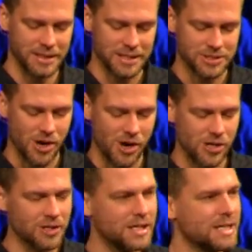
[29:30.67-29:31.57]
and it's
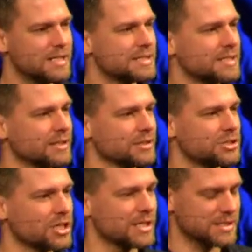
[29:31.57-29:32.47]
all still
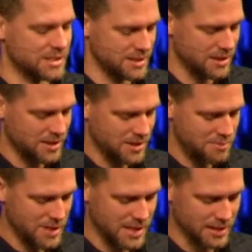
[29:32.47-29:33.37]
just
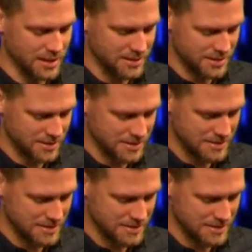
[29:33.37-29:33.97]
meaningless.